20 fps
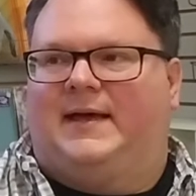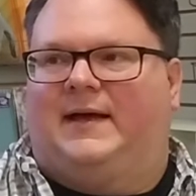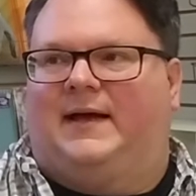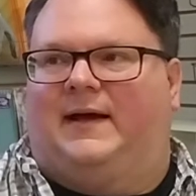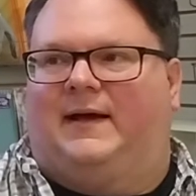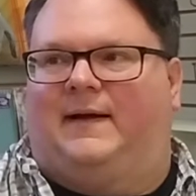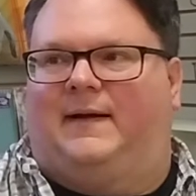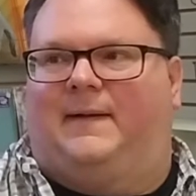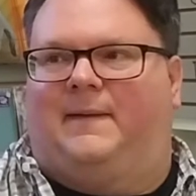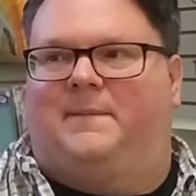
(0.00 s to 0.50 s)

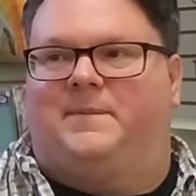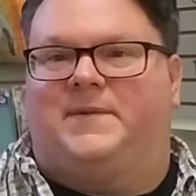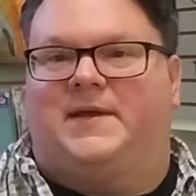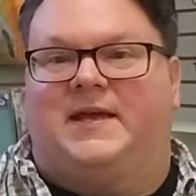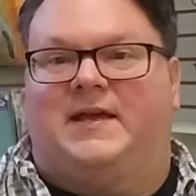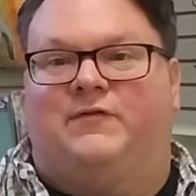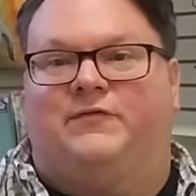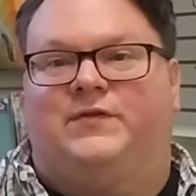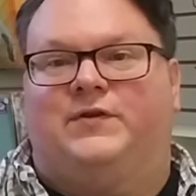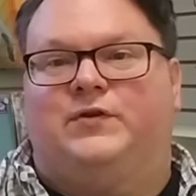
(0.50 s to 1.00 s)
Um,
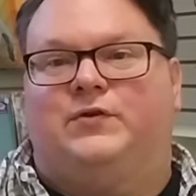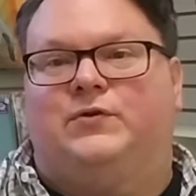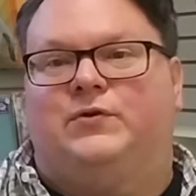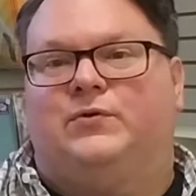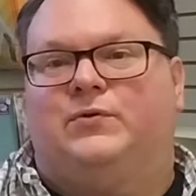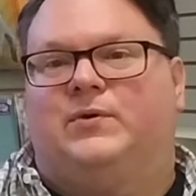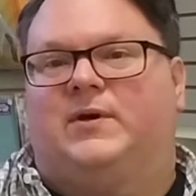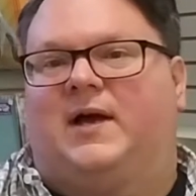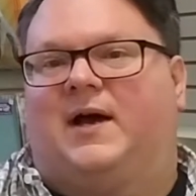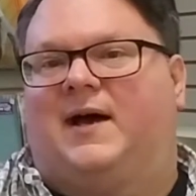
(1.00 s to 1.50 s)
if
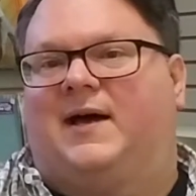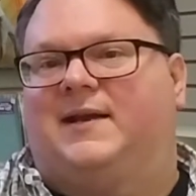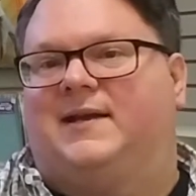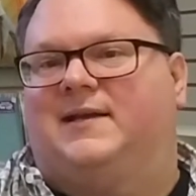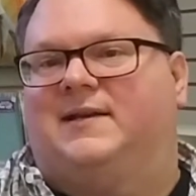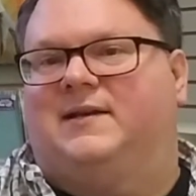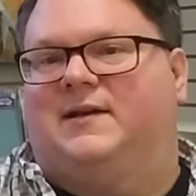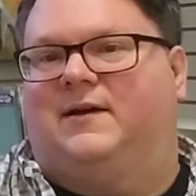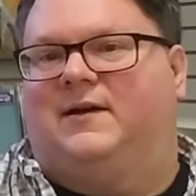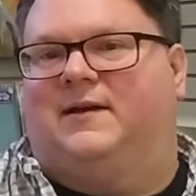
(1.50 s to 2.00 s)
you got
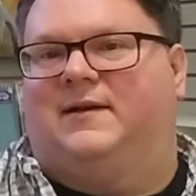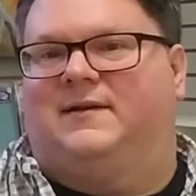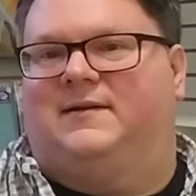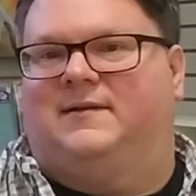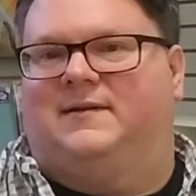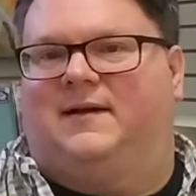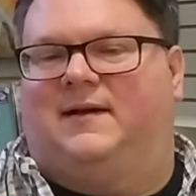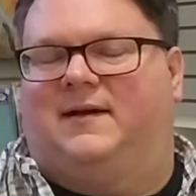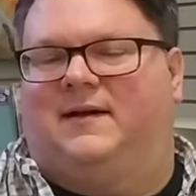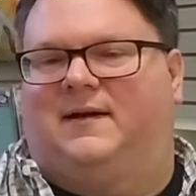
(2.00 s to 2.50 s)
in
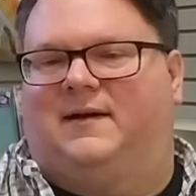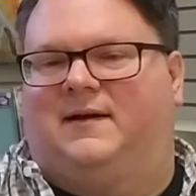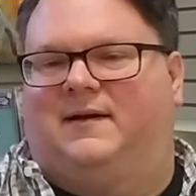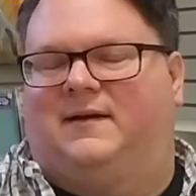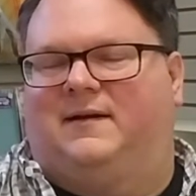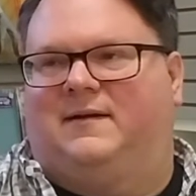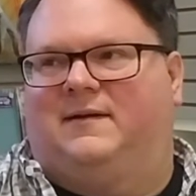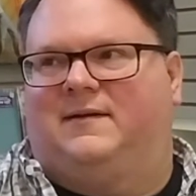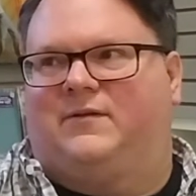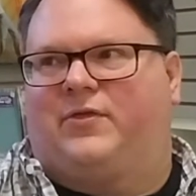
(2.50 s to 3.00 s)
on
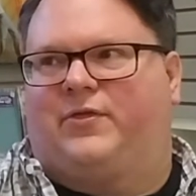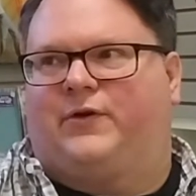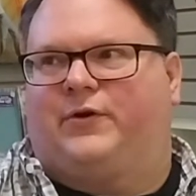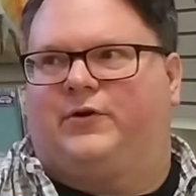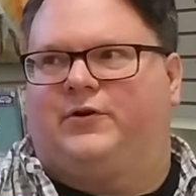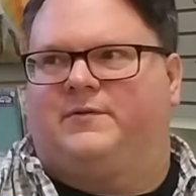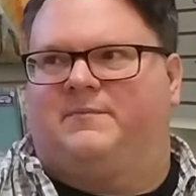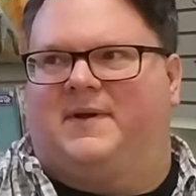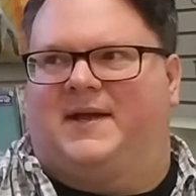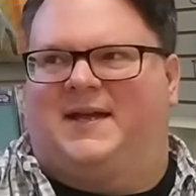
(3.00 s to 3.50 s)
uh,
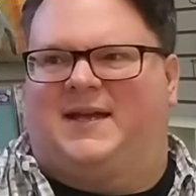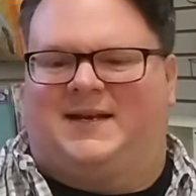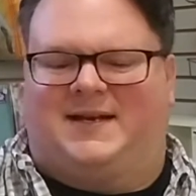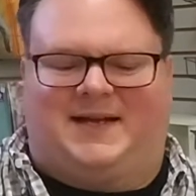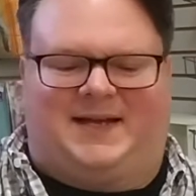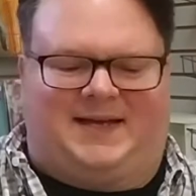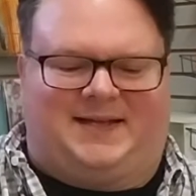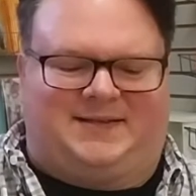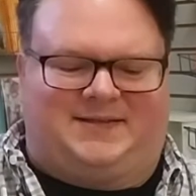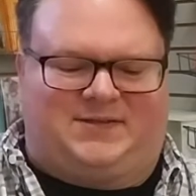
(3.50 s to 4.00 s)
Third Man
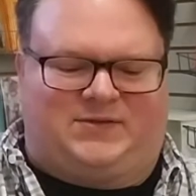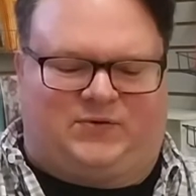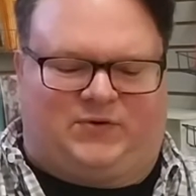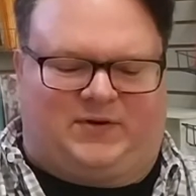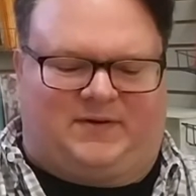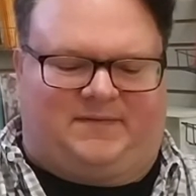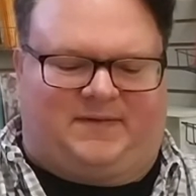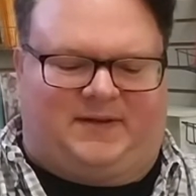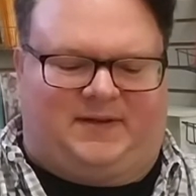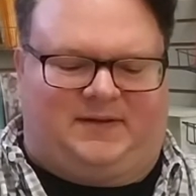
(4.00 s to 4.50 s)
had sort
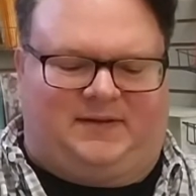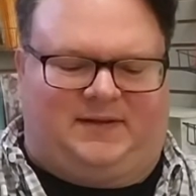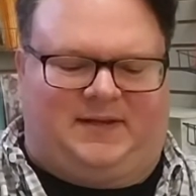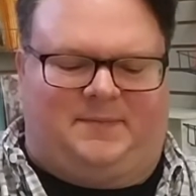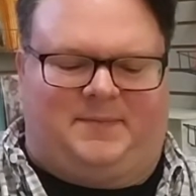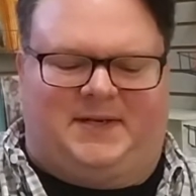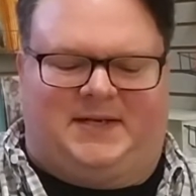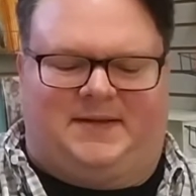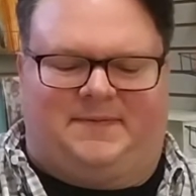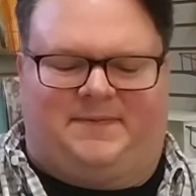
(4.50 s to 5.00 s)
of a
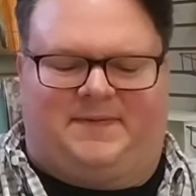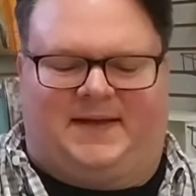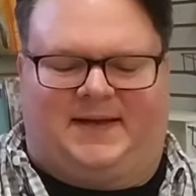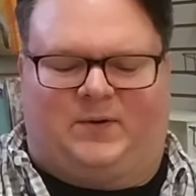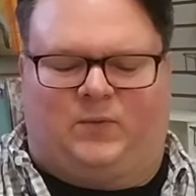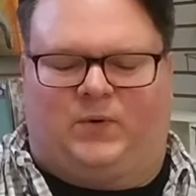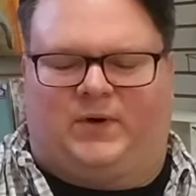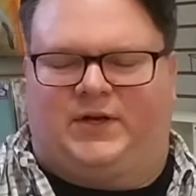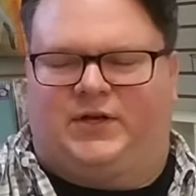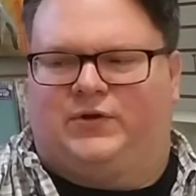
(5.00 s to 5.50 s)
limited
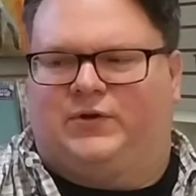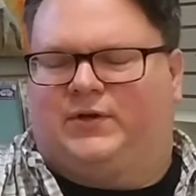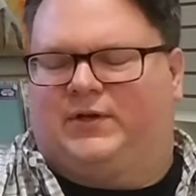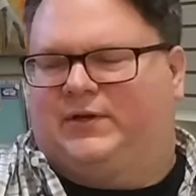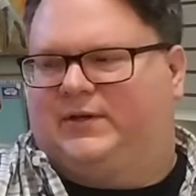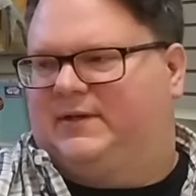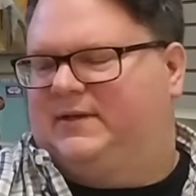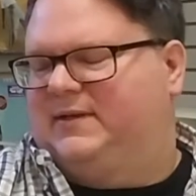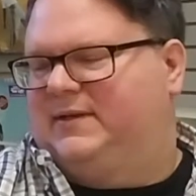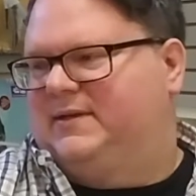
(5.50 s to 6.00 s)
thing where you
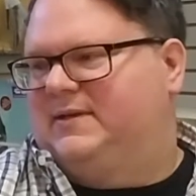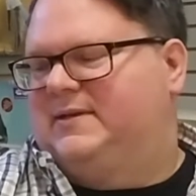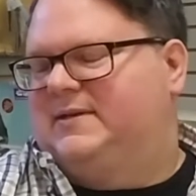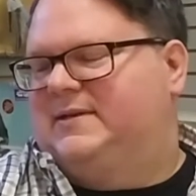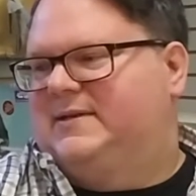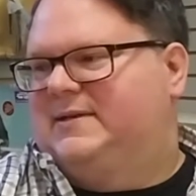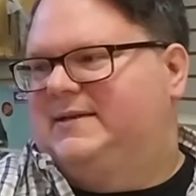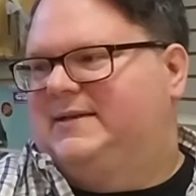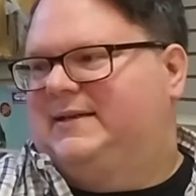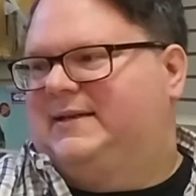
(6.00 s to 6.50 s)
could
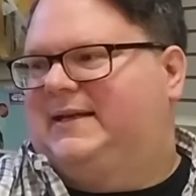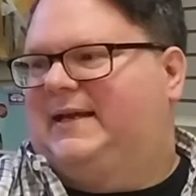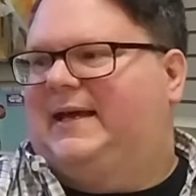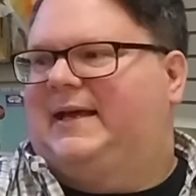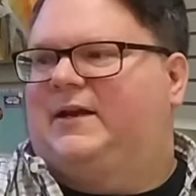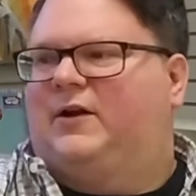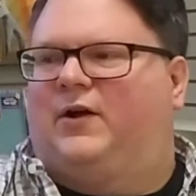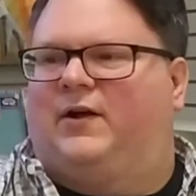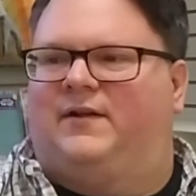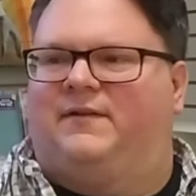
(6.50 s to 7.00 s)

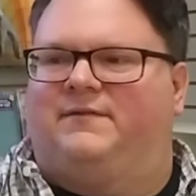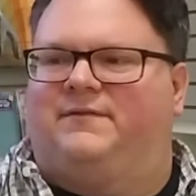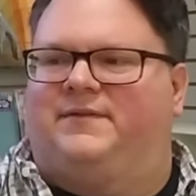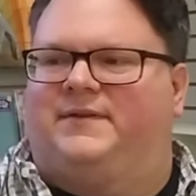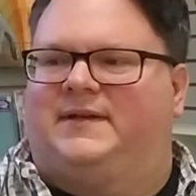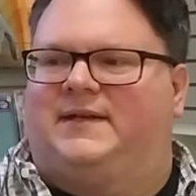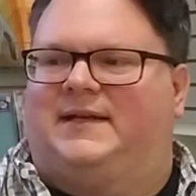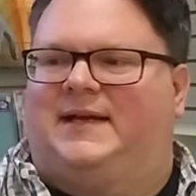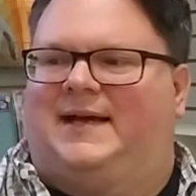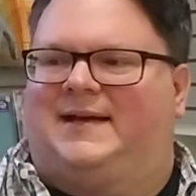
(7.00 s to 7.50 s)
get all
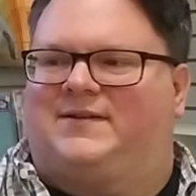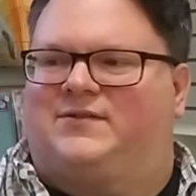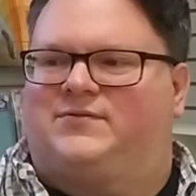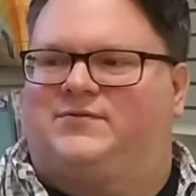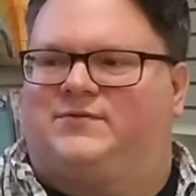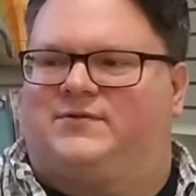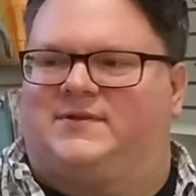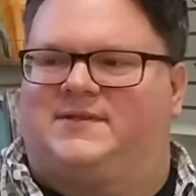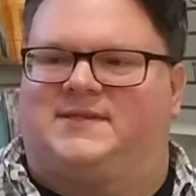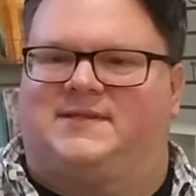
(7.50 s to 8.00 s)
the
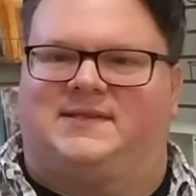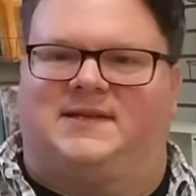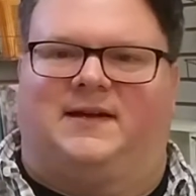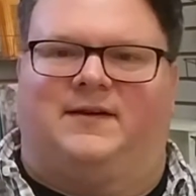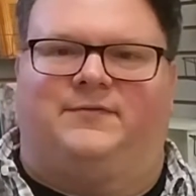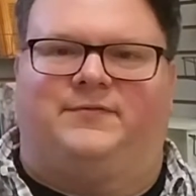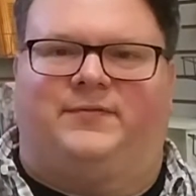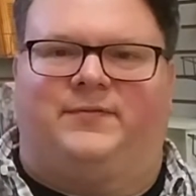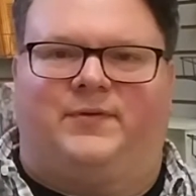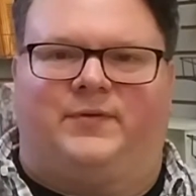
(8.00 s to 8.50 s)
extra
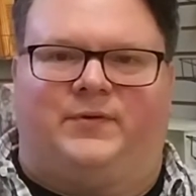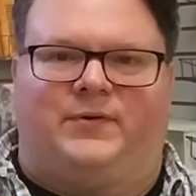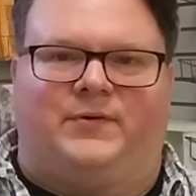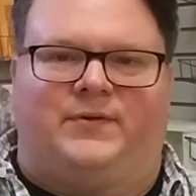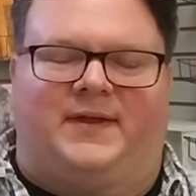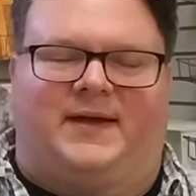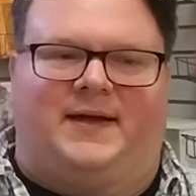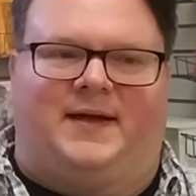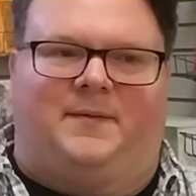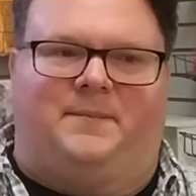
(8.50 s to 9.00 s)
stuff through
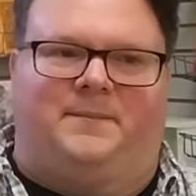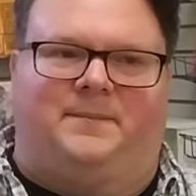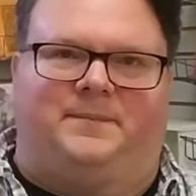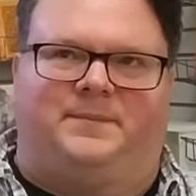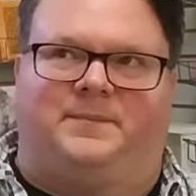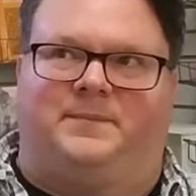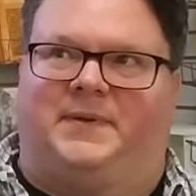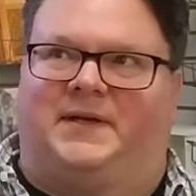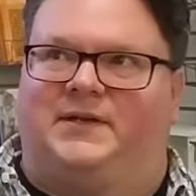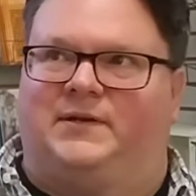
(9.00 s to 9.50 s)
them,
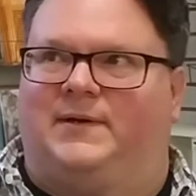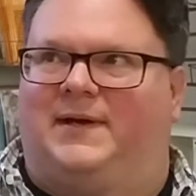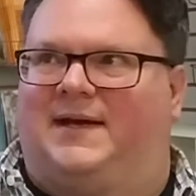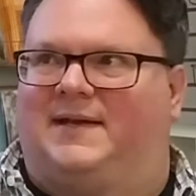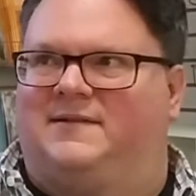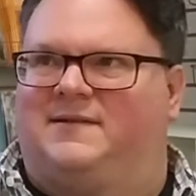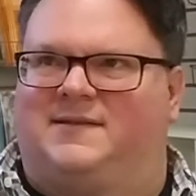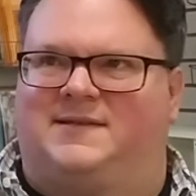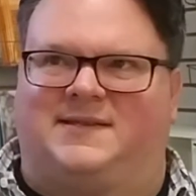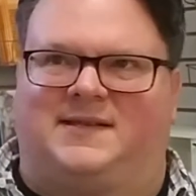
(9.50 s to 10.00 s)
but you
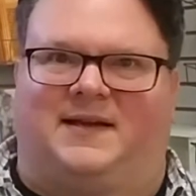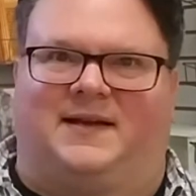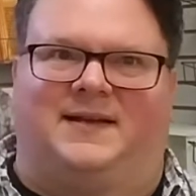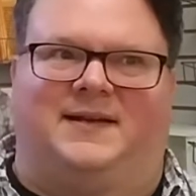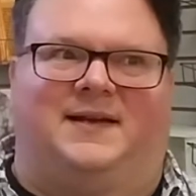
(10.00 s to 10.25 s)
had to sign